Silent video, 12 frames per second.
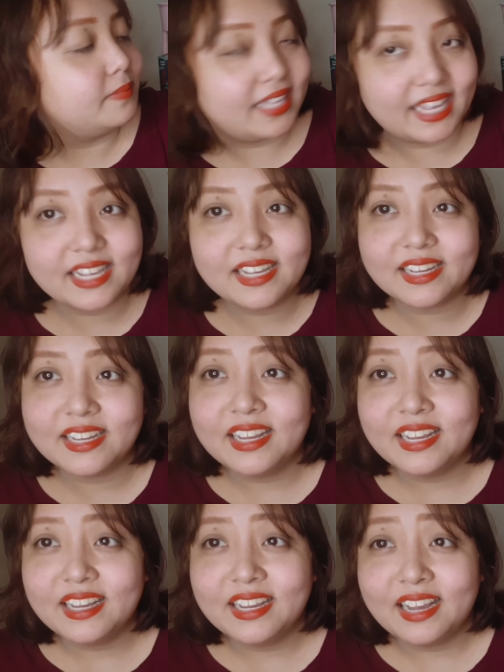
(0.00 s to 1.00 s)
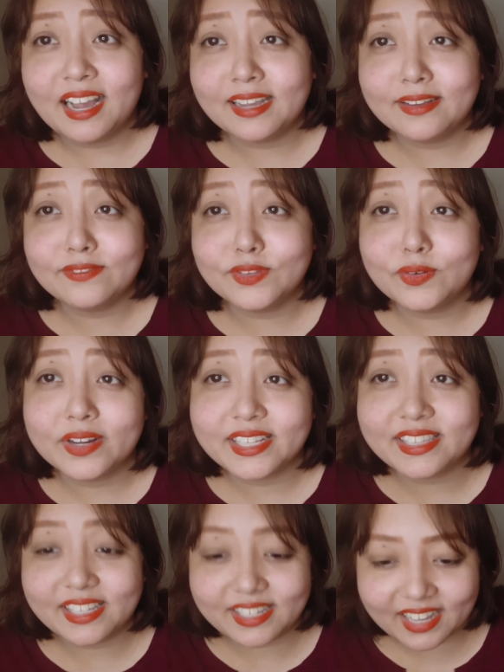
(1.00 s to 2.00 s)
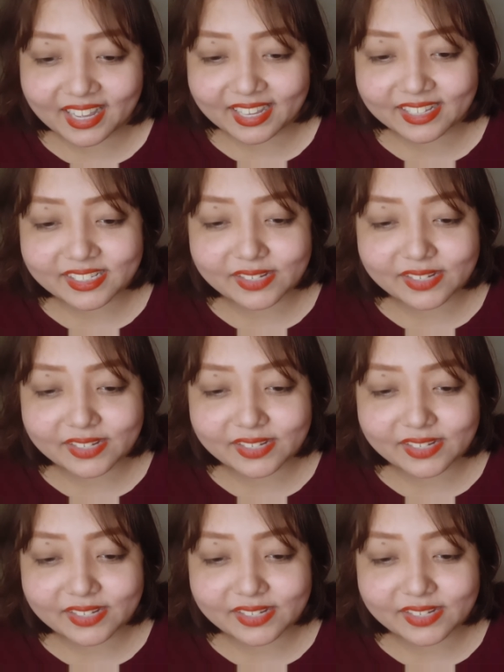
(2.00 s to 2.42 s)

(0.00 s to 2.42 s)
Blake. I have no idea. I can't